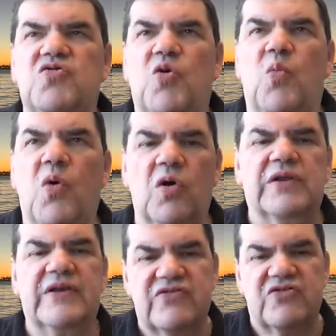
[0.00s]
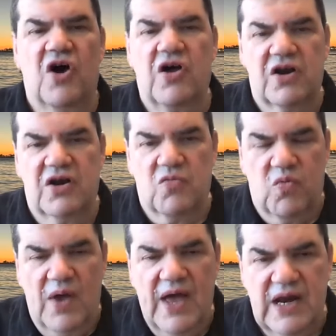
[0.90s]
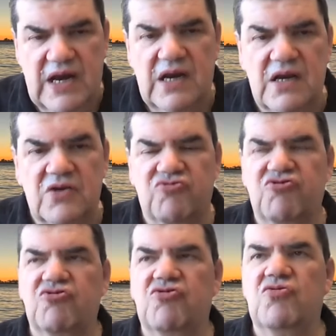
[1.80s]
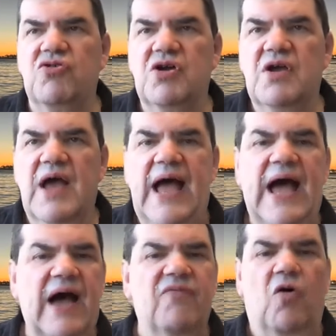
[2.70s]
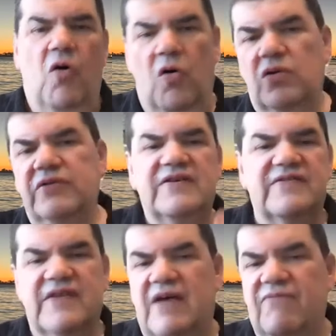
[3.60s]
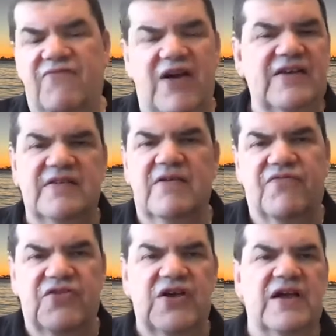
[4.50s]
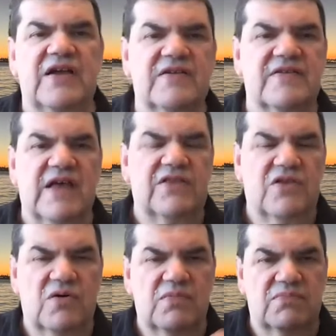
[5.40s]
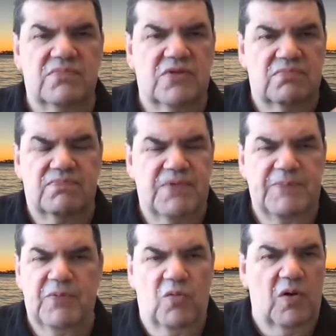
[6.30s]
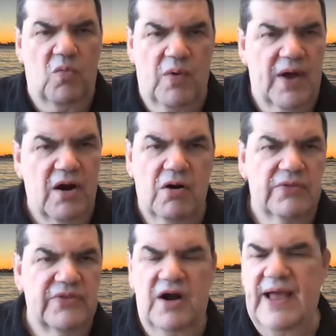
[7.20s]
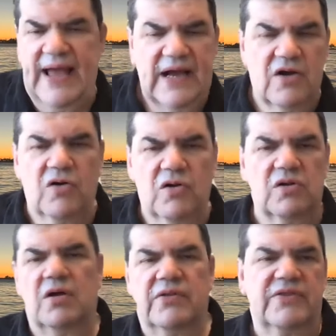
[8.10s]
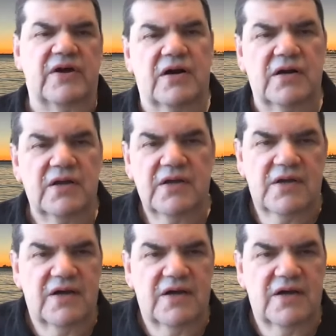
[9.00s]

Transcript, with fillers: the world is not ready to have all these invasive things that the people will wear on their ankle, on their